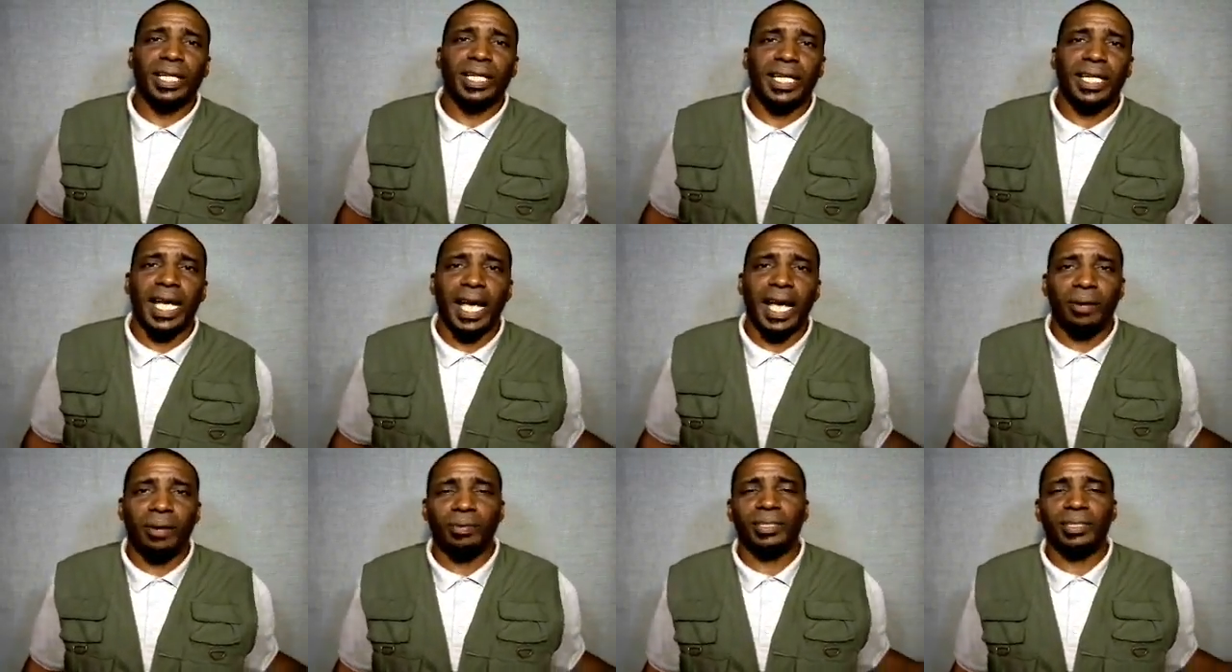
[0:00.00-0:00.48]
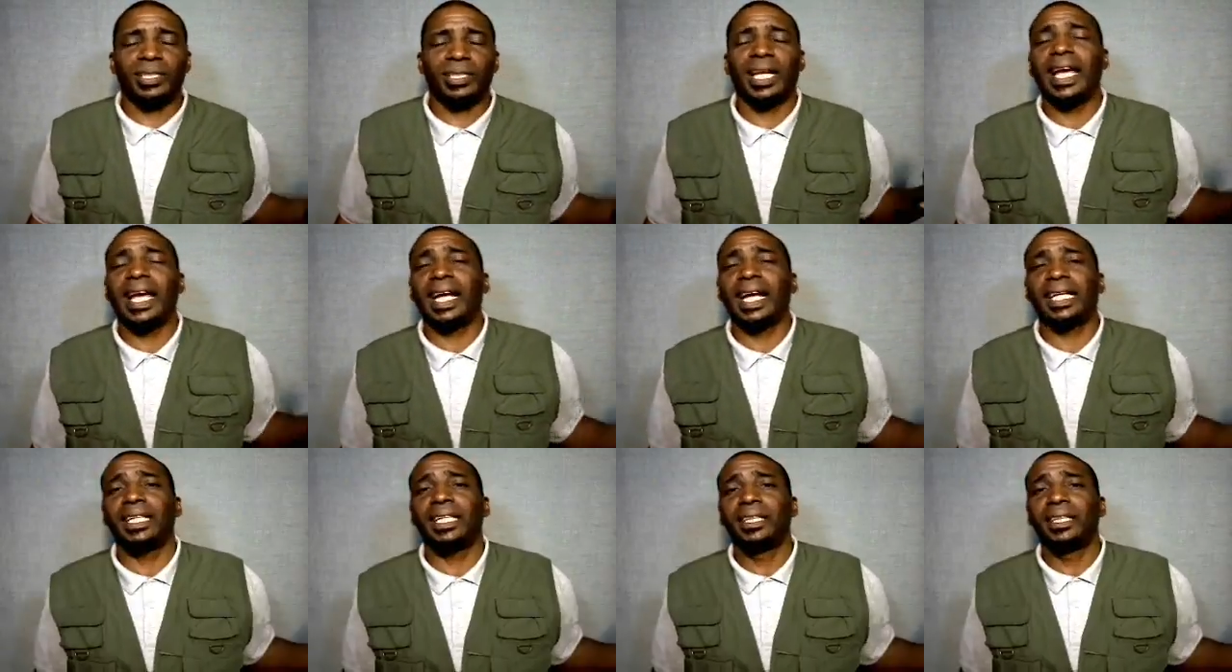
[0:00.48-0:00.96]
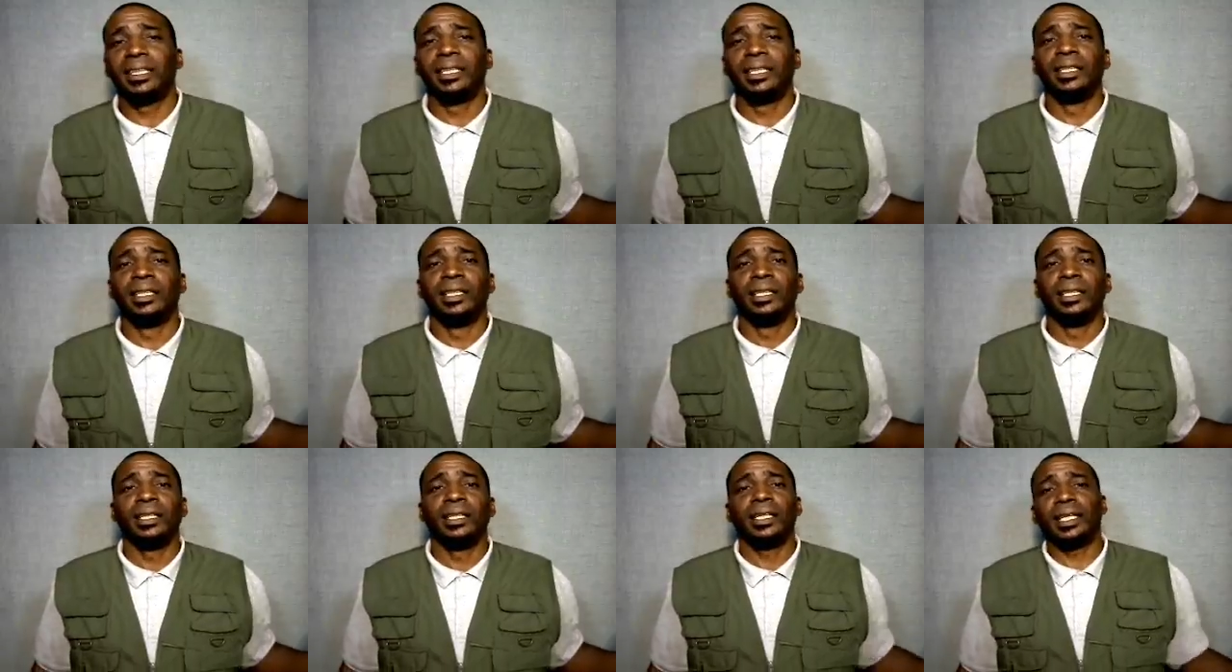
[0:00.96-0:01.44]
that he had with his lady.
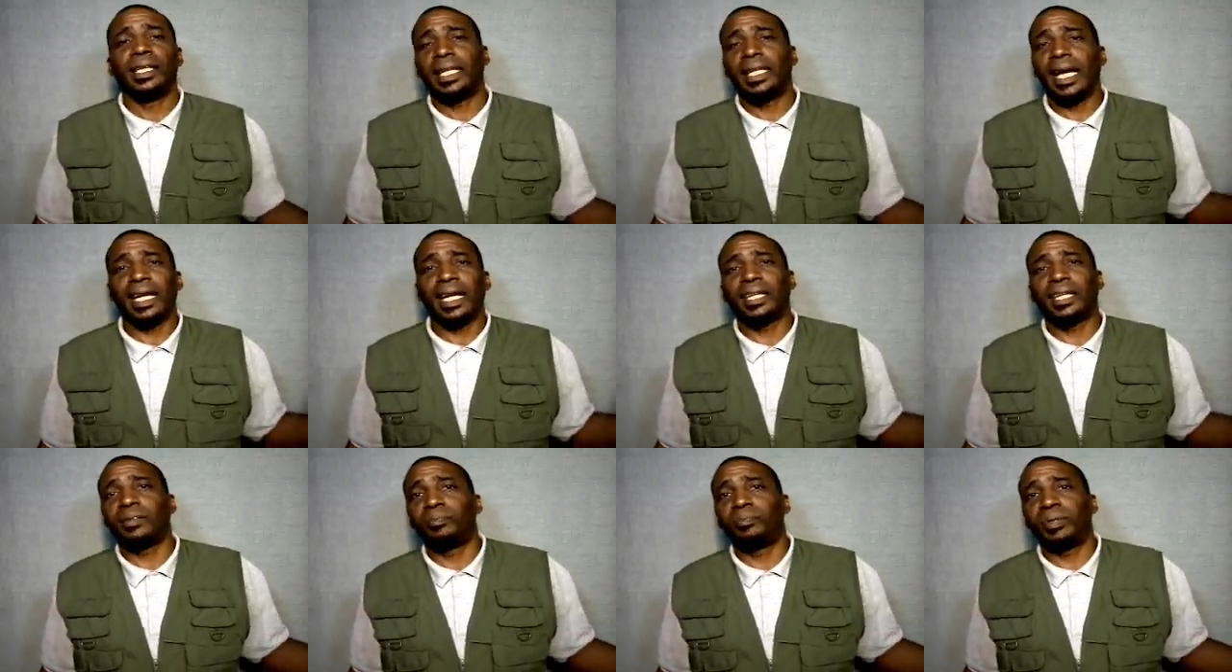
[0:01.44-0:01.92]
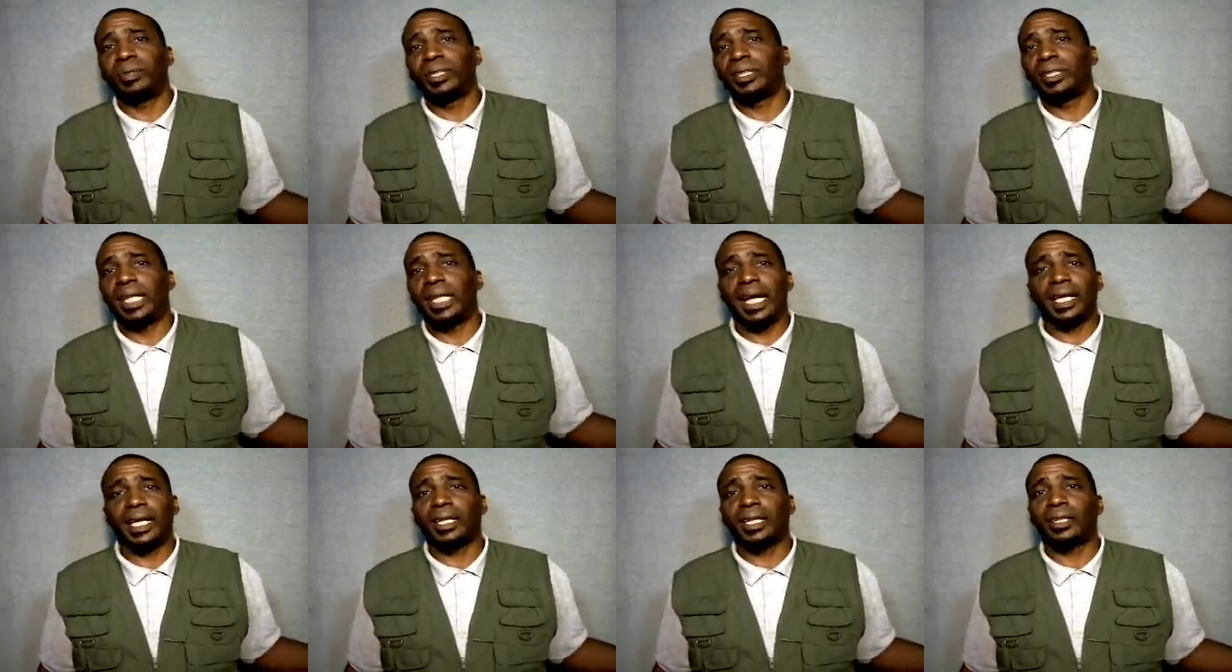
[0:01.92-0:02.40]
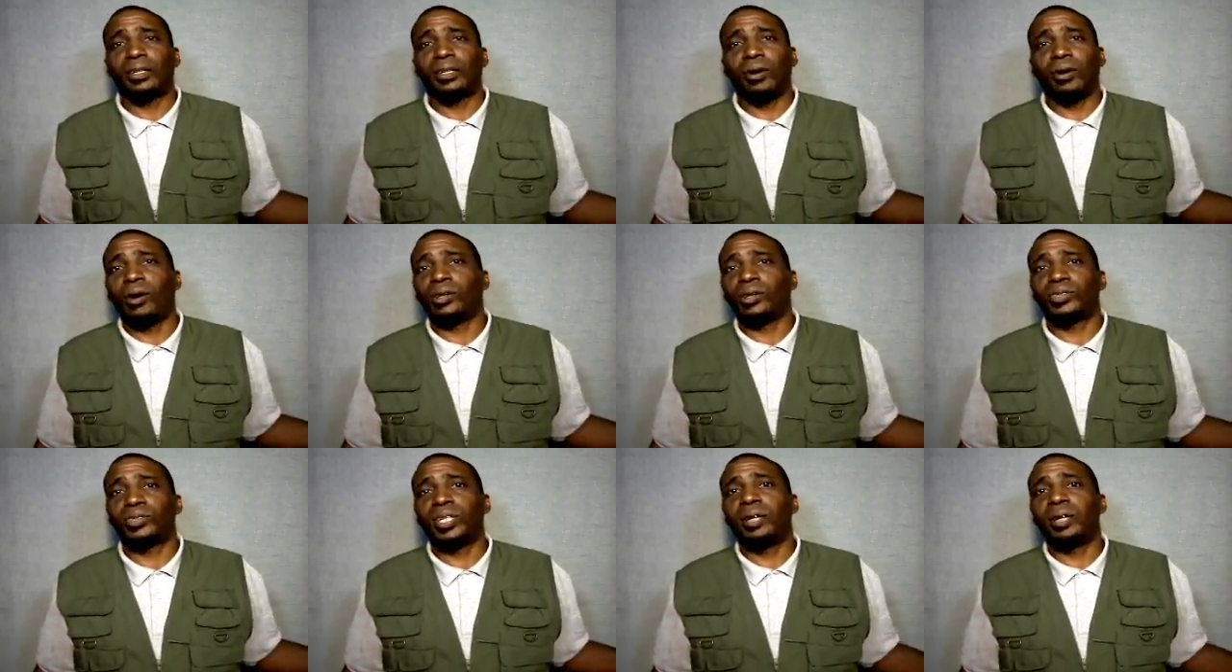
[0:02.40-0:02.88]
And that could
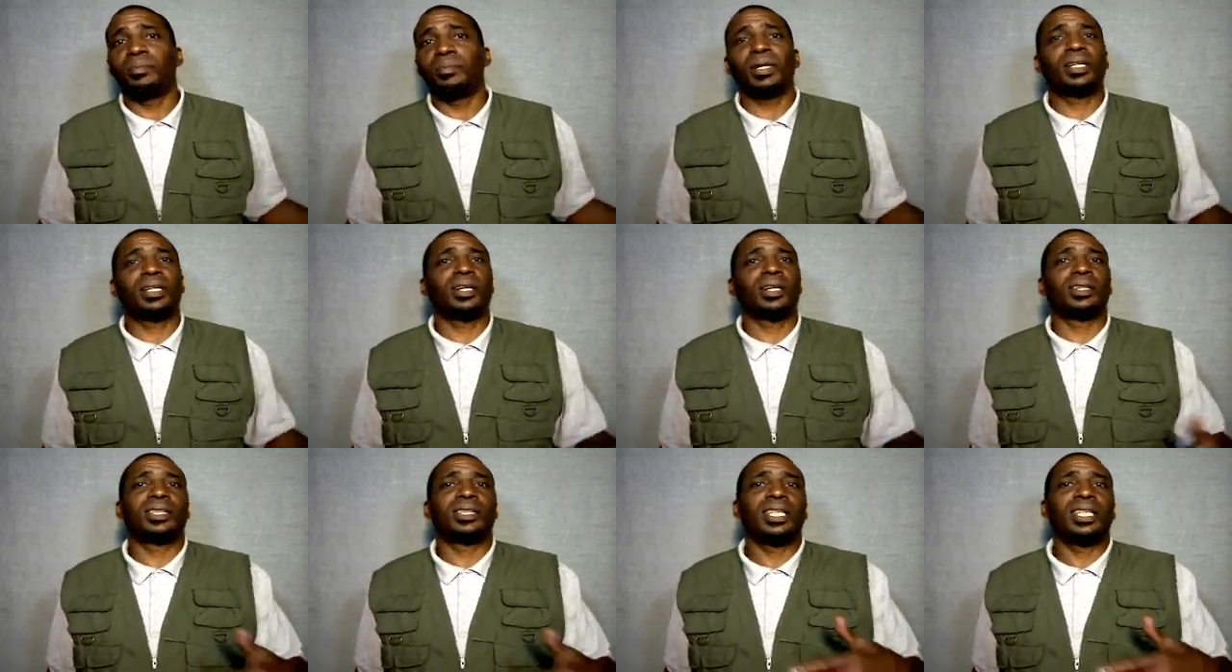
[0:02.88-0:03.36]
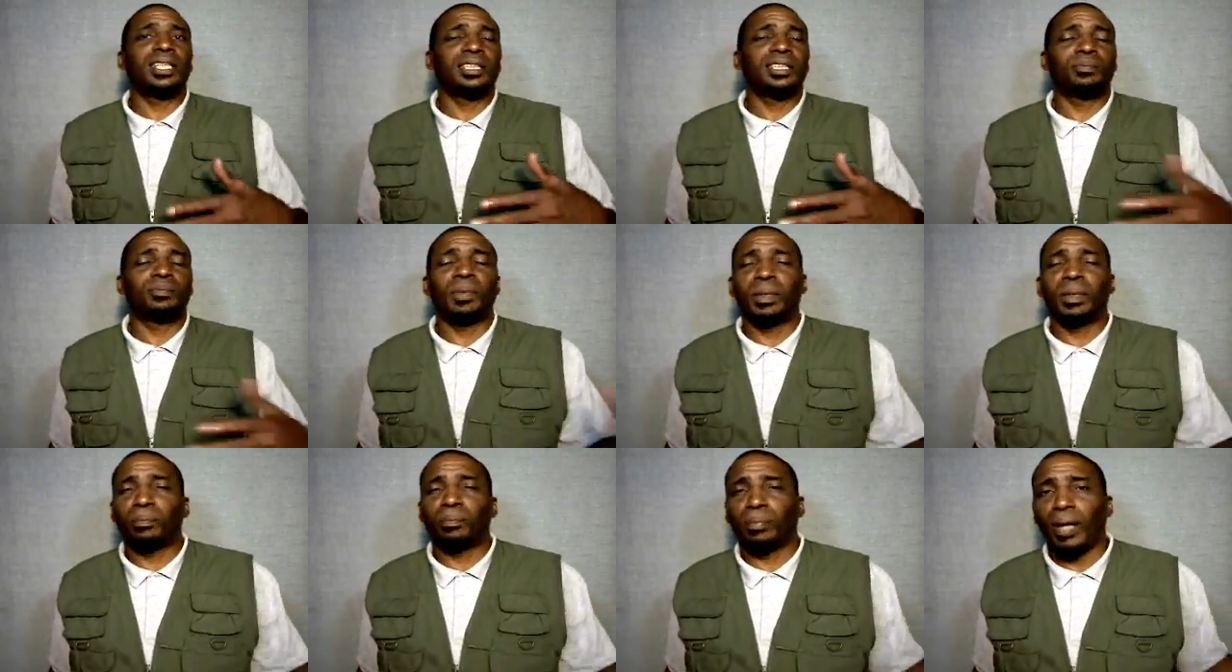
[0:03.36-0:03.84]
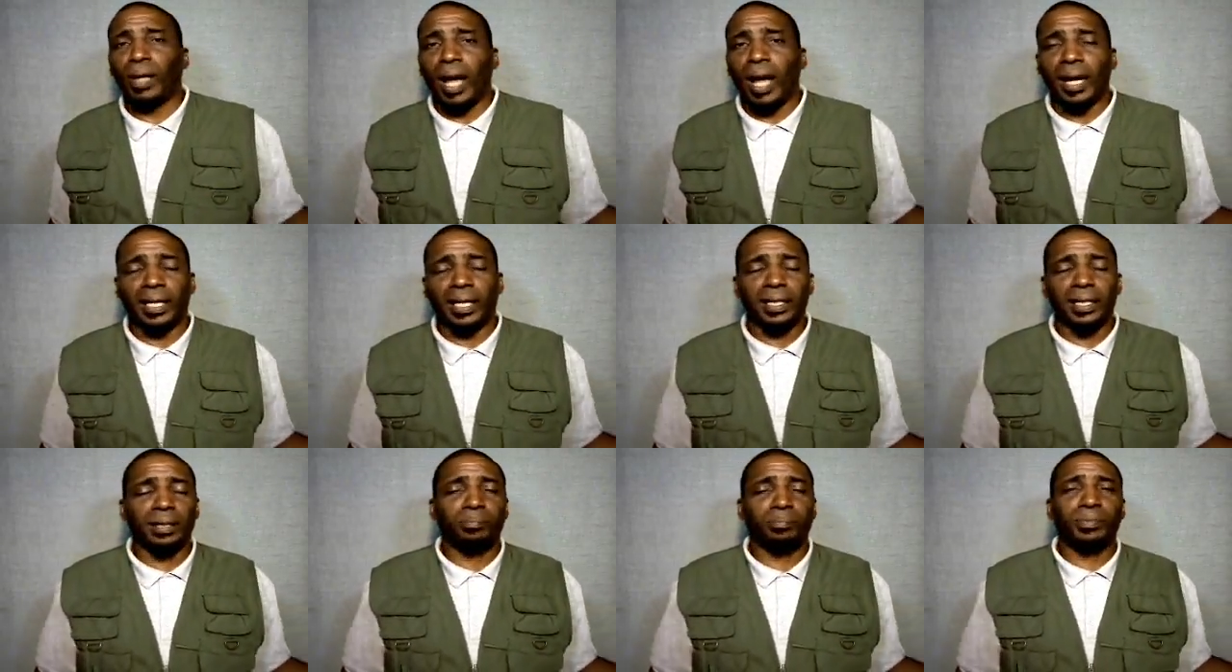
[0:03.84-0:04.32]
cost them because he's been
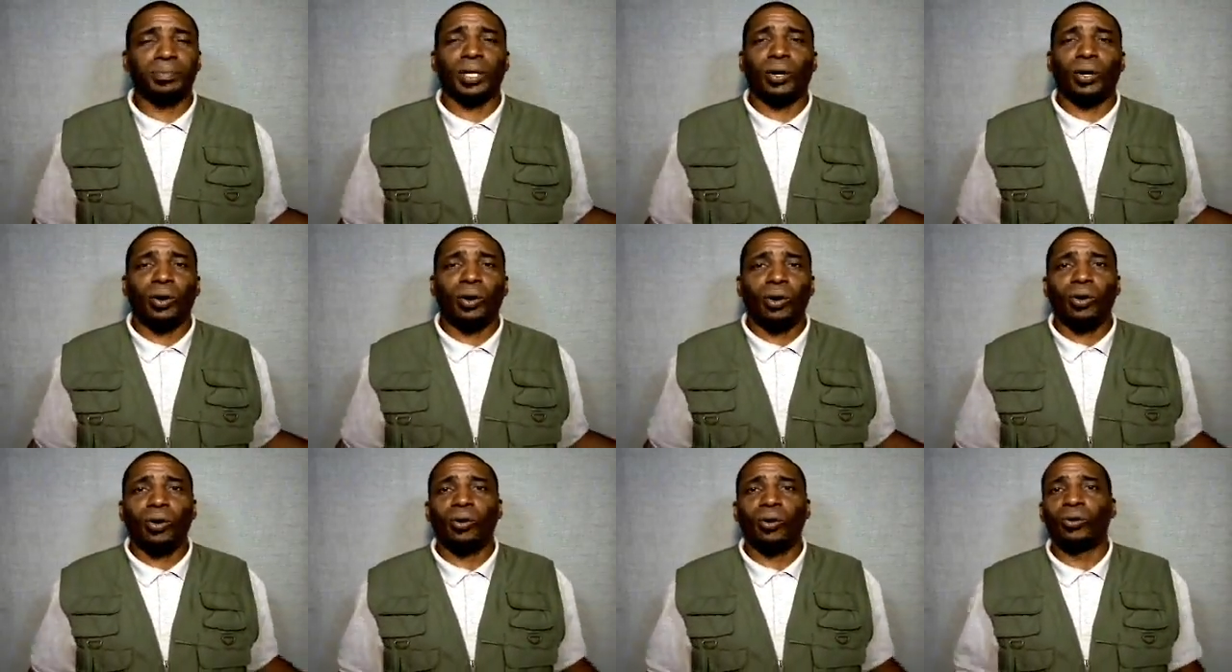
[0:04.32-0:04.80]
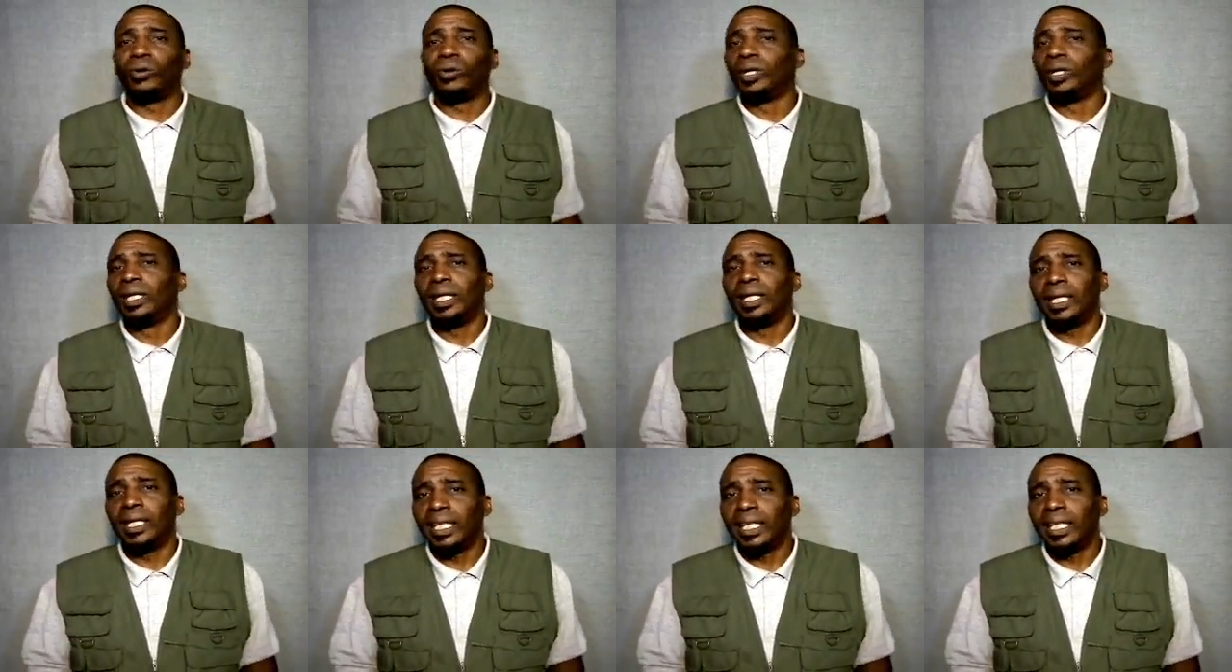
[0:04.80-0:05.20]
plugging up the hole.